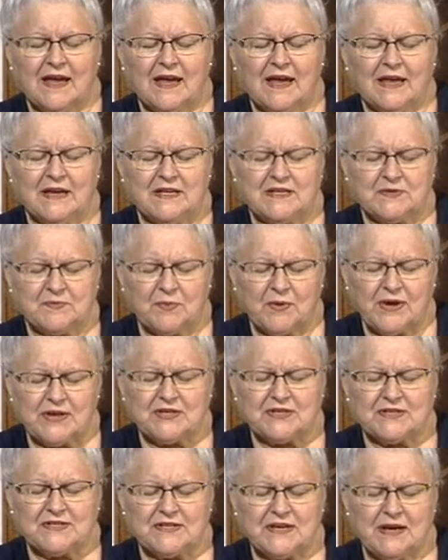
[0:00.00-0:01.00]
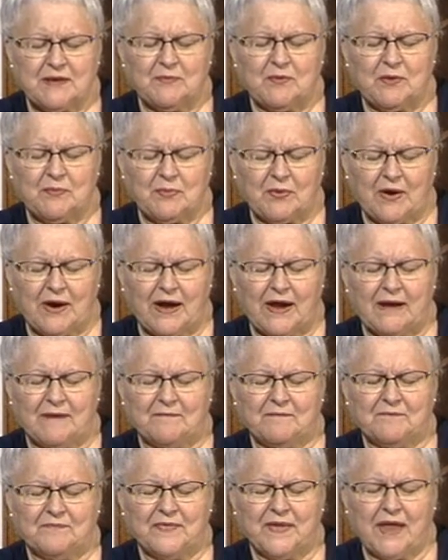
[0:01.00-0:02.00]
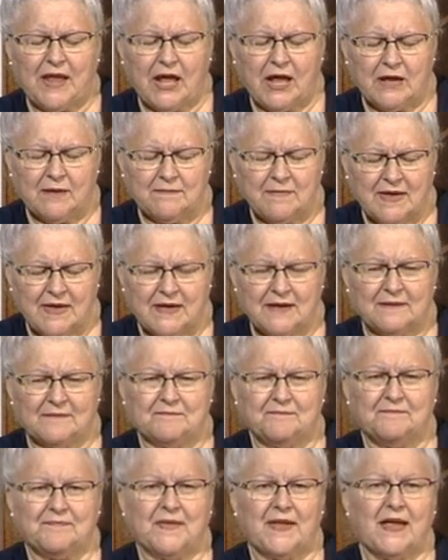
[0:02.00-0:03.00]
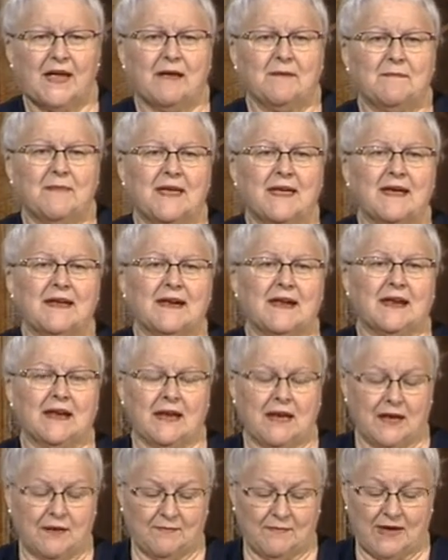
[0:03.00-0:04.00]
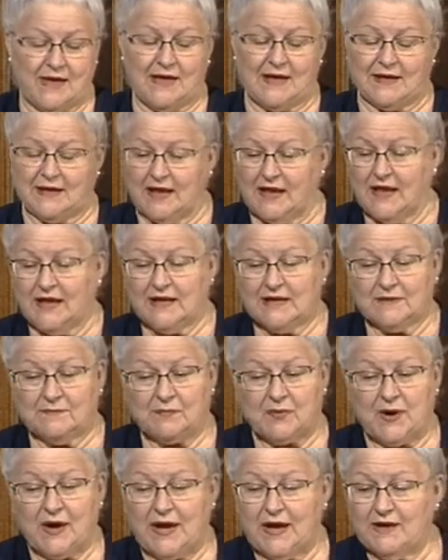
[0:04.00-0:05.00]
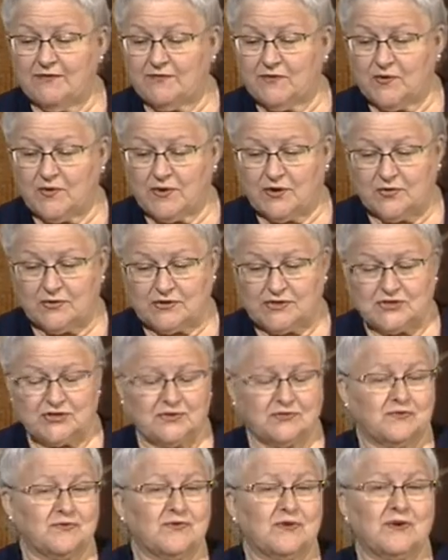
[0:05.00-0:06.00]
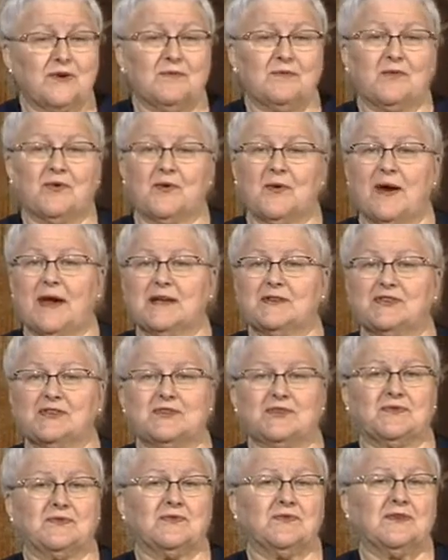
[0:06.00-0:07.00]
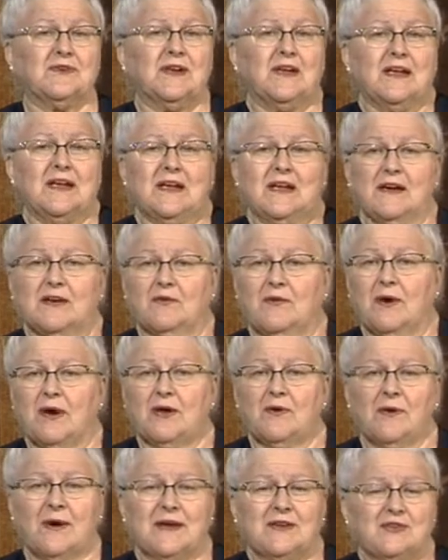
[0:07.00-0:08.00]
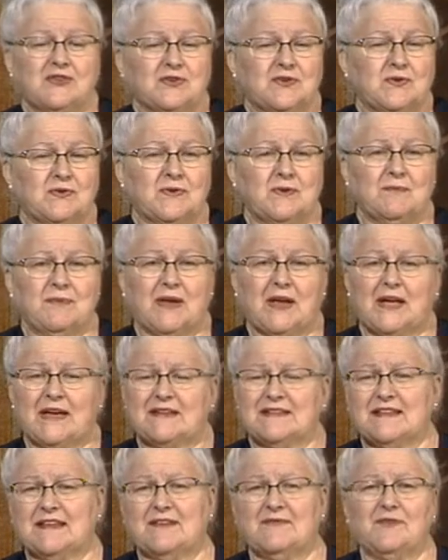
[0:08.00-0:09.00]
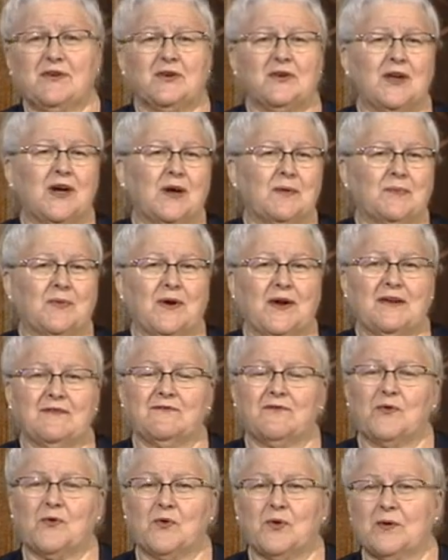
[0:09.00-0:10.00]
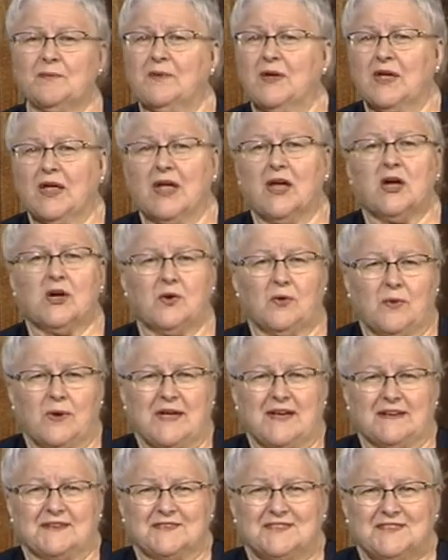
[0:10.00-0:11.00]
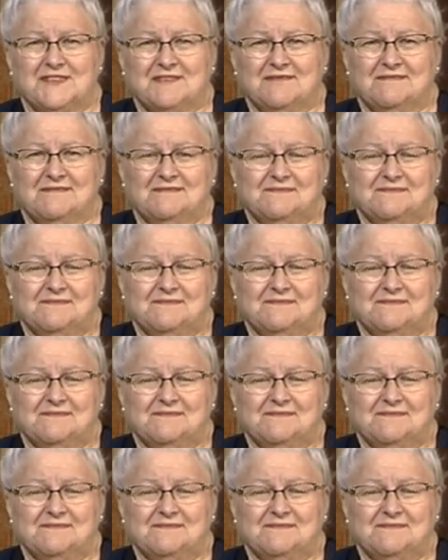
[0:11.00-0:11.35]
In his precious name we pray. Amen. Amen and amen. Pray for your children, grandchildren, great grandchildren, because if you're not praying for them, who is?